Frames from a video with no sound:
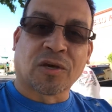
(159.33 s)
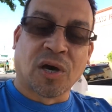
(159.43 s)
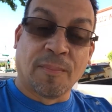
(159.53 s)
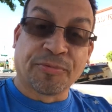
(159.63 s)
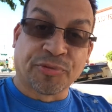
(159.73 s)

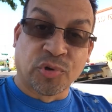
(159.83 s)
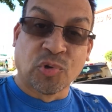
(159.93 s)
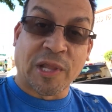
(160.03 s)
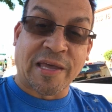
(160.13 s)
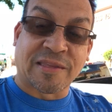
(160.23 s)
come
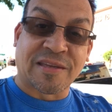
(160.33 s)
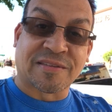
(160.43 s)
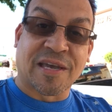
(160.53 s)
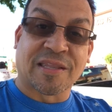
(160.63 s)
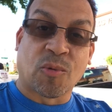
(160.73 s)
through like they
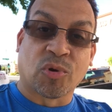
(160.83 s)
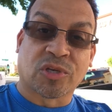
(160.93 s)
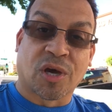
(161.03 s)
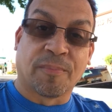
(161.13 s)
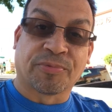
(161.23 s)
said they would
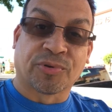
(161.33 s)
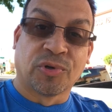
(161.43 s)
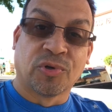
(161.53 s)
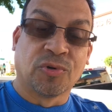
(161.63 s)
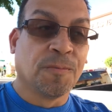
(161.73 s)
come
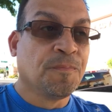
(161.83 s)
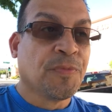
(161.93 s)
through.